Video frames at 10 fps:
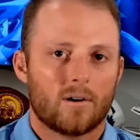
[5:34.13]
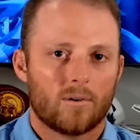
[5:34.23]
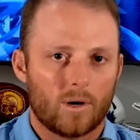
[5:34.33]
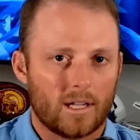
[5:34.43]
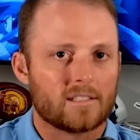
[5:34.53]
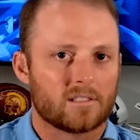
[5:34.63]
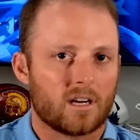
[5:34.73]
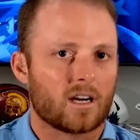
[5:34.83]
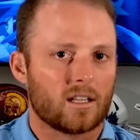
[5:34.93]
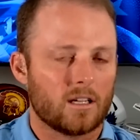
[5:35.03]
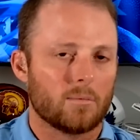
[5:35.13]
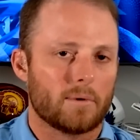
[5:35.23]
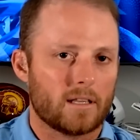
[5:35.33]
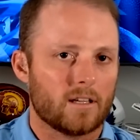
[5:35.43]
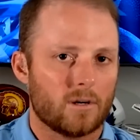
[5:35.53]
Well, let's talk a little
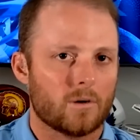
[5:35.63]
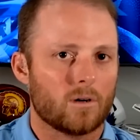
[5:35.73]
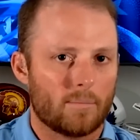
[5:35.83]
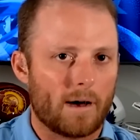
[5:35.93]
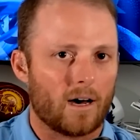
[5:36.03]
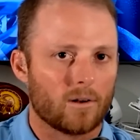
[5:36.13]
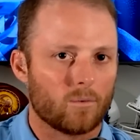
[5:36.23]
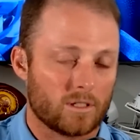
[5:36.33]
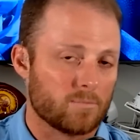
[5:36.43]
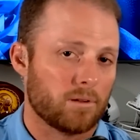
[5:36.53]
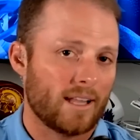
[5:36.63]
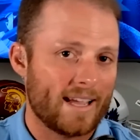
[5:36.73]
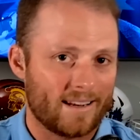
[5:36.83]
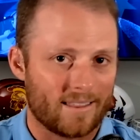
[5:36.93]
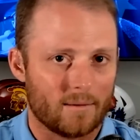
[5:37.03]
bit, though, about what's
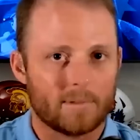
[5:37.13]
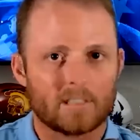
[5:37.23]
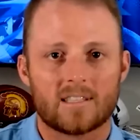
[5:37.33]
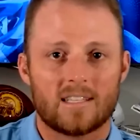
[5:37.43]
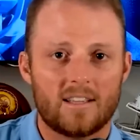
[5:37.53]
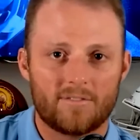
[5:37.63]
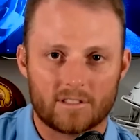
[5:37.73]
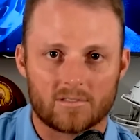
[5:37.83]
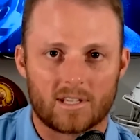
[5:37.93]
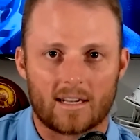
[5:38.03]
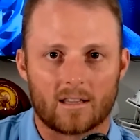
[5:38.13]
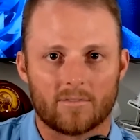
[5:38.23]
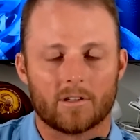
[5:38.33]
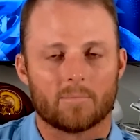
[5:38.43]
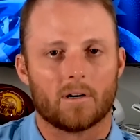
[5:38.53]
plagued them. It's the defensive side of the
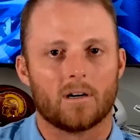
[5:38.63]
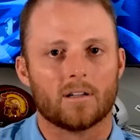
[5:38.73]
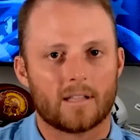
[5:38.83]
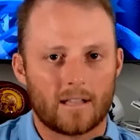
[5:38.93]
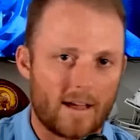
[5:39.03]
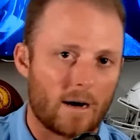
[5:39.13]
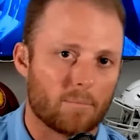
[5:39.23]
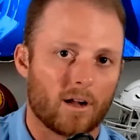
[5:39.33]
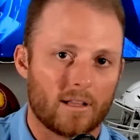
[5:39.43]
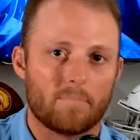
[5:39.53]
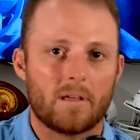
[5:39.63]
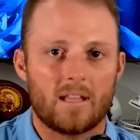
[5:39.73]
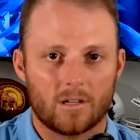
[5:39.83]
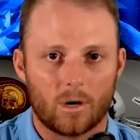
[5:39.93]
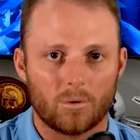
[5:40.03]
football, and they now brought in
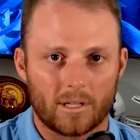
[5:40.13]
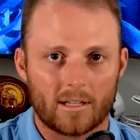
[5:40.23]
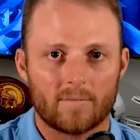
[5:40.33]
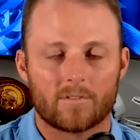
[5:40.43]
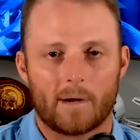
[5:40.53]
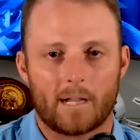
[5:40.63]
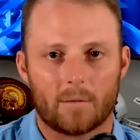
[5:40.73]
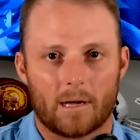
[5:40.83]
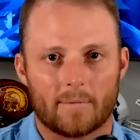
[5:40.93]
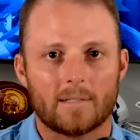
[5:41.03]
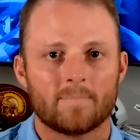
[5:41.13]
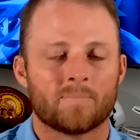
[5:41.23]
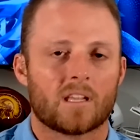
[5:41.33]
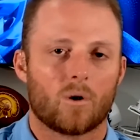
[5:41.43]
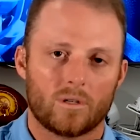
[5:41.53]
Pete Golding from Alabama,
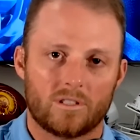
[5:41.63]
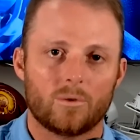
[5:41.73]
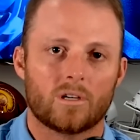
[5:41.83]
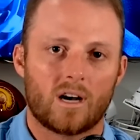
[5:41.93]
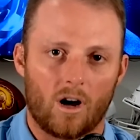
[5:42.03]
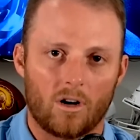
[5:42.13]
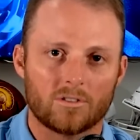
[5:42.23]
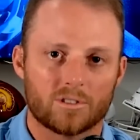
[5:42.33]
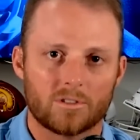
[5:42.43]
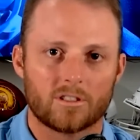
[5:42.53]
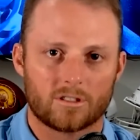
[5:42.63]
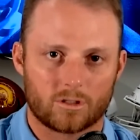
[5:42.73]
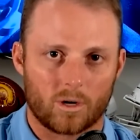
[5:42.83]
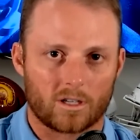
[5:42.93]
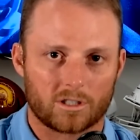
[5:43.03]
going to alter the
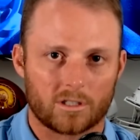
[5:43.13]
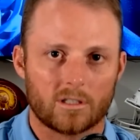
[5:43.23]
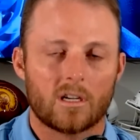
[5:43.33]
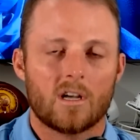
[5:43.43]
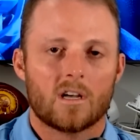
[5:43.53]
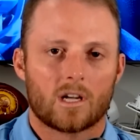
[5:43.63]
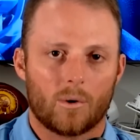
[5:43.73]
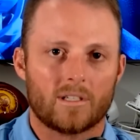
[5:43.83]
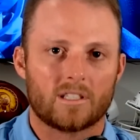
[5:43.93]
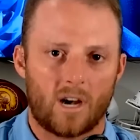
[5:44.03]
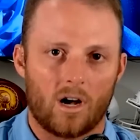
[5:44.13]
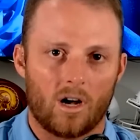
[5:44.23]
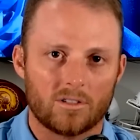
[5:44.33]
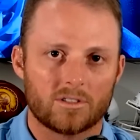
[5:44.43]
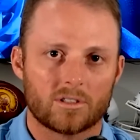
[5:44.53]
structure, going to
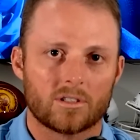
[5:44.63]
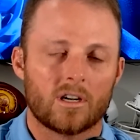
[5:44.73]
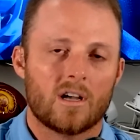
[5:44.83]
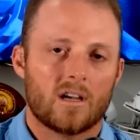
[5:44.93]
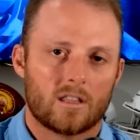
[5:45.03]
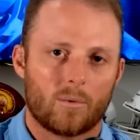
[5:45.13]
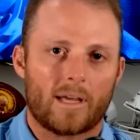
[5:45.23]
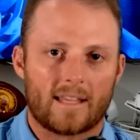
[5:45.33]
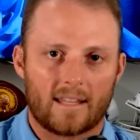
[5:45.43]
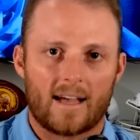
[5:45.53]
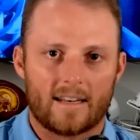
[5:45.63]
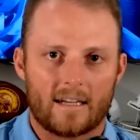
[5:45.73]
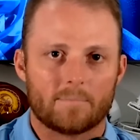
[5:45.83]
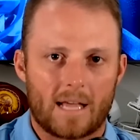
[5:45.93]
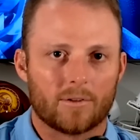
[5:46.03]
alter the way they line
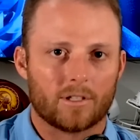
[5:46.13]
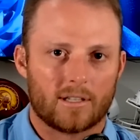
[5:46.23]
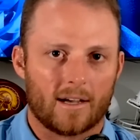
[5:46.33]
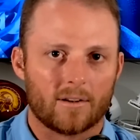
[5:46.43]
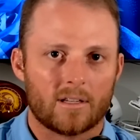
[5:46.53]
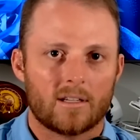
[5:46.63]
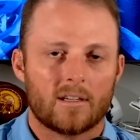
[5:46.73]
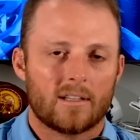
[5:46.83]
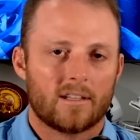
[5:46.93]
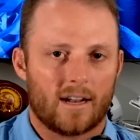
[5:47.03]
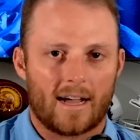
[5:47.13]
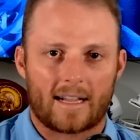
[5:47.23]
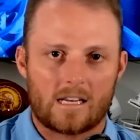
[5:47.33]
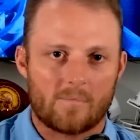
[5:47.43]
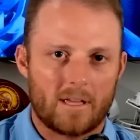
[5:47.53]
up down to down. They're not
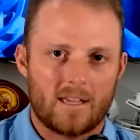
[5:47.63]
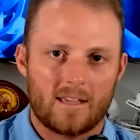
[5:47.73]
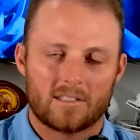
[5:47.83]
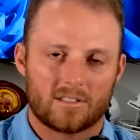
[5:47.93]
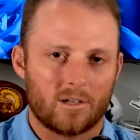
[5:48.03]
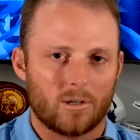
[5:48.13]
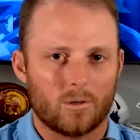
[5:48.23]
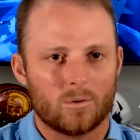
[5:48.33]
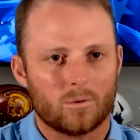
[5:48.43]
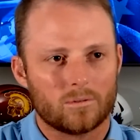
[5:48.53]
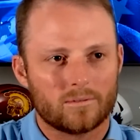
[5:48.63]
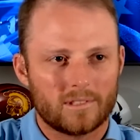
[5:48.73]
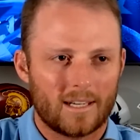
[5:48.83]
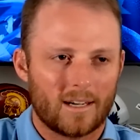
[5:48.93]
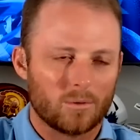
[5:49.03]
going to be so,
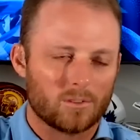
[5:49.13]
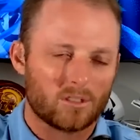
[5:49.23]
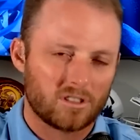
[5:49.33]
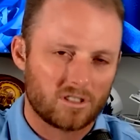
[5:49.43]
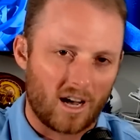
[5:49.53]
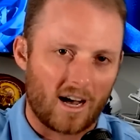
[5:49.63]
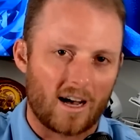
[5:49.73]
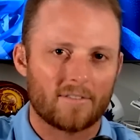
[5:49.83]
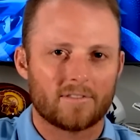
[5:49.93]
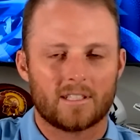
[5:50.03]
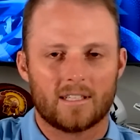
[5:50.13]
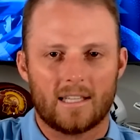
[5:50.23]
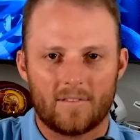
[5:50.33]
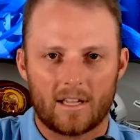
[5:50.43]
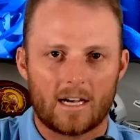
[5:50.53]
you know, soft and
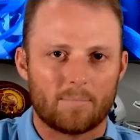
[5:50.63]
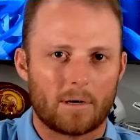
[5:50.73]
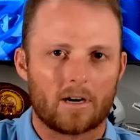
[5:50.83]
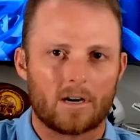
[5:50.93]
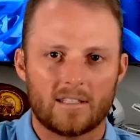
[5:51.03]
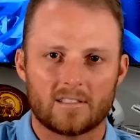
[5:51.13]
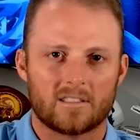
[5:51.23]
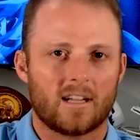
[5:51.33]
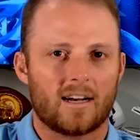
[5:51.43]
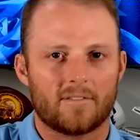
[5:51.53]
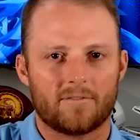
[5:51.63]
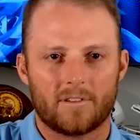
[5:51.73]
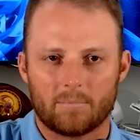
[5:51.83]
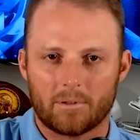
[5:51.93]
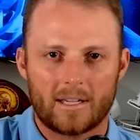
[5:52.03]
giving up underneath stuff
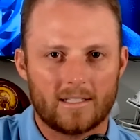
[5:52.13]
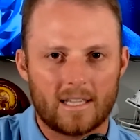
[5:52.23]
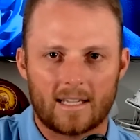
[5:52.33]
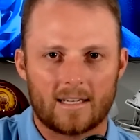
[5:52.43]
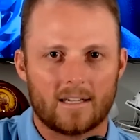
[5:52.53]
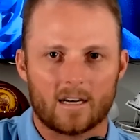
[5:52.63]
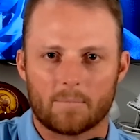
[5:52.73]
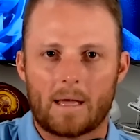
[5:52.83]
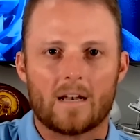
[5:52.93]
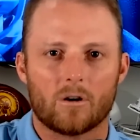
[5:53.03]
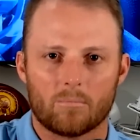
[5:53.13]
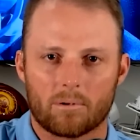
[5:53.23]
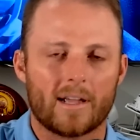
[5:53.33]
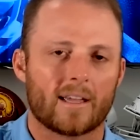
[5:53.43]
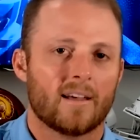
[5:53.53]
and play dink and dunk, bend, don't
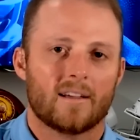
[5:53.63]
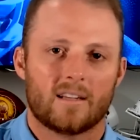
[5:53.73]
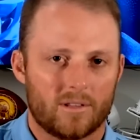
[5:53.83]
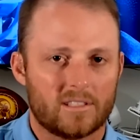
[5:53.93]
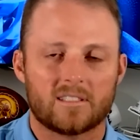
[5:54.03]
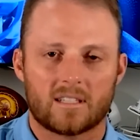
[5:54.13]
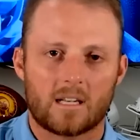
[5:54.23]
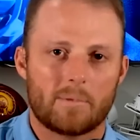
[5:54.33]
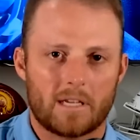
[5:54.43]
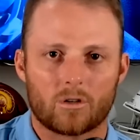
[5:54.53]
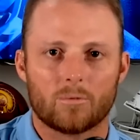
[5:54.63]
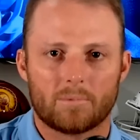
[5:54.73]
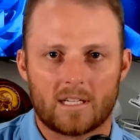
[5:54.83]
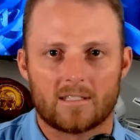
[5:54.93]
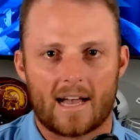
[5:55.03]
break. No, this is going to be a group
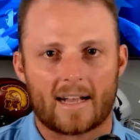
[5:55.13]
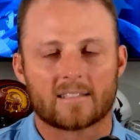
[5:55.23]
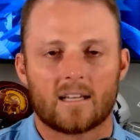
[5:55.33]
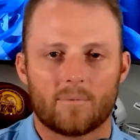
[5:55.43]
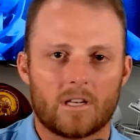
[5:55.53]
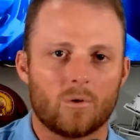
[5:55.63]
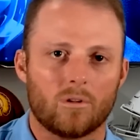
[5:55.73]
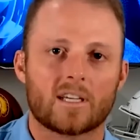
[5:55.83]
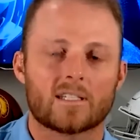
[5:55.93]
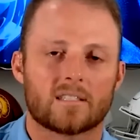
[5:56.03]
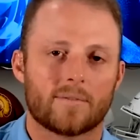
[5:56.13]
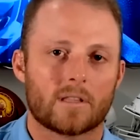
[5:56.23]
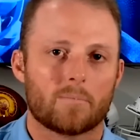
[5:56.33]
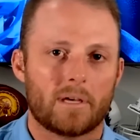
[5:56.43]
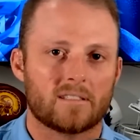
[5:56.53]
that attacks. And when you look at some
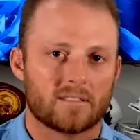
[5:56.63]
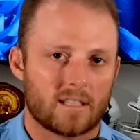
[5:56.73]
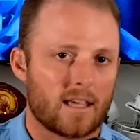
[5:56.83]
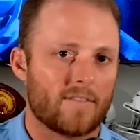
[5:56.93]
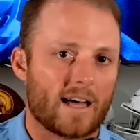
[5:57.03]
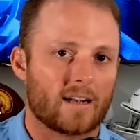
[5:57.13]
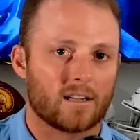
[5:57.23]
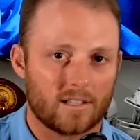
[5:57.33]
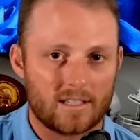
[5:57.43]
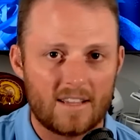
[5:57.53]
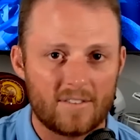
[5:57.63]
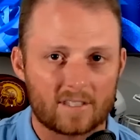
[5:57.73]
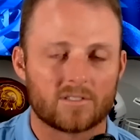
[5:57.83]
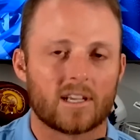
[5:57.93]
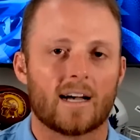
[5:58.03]
of the pieces that they've added on the
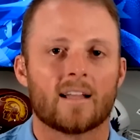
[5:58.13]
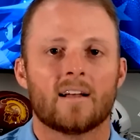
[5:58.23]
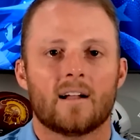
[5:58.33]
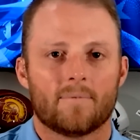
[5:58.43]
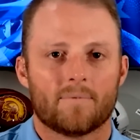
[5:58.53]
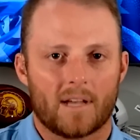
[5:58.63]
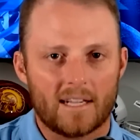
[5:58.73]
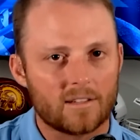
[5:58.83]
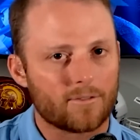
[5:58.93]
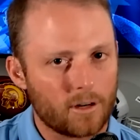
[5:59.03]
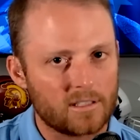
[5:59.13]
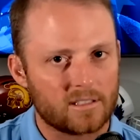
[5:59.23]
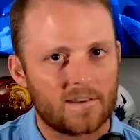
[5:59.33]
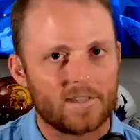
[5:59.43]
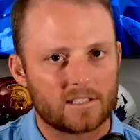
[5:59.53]
defensive side, I think the front
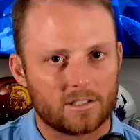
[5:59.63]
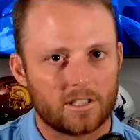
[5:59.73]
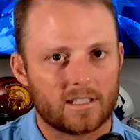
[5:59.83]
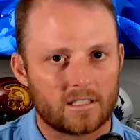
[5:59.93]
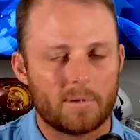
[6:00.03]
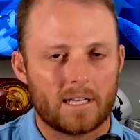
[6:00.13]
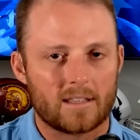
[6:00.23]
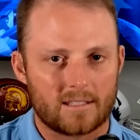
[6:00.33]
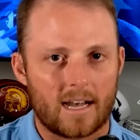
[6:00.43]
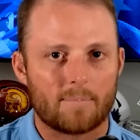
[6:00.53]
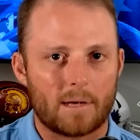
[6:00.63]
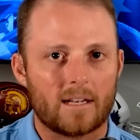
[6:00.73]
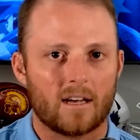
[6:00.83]
seven is a chance to be in the top end